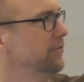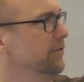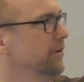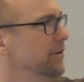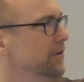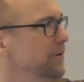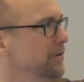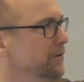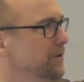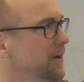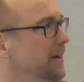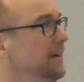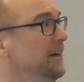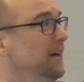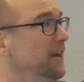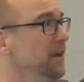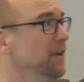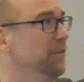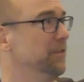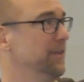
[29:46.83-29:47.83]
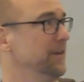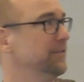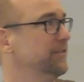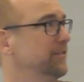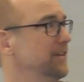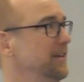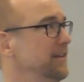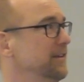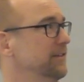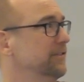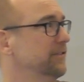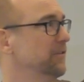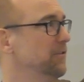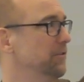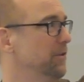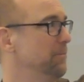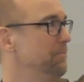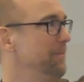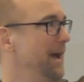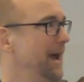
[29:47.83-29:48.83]
show you this is
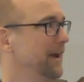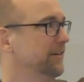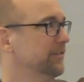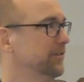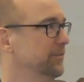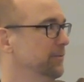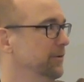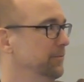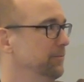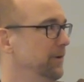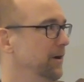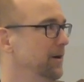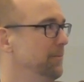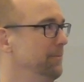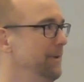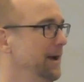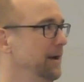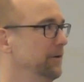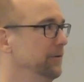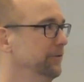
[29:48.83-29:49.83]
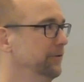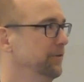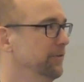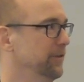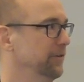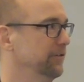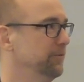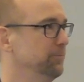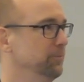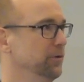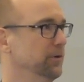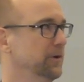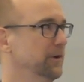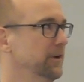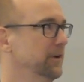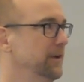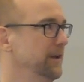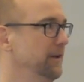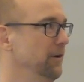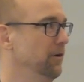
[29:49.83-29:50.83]
the maximum amount this book
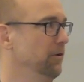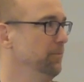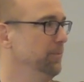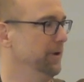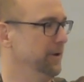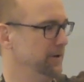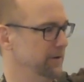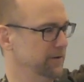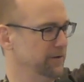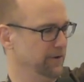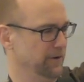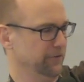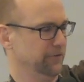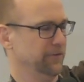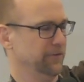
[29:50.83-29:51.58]
can open. You know,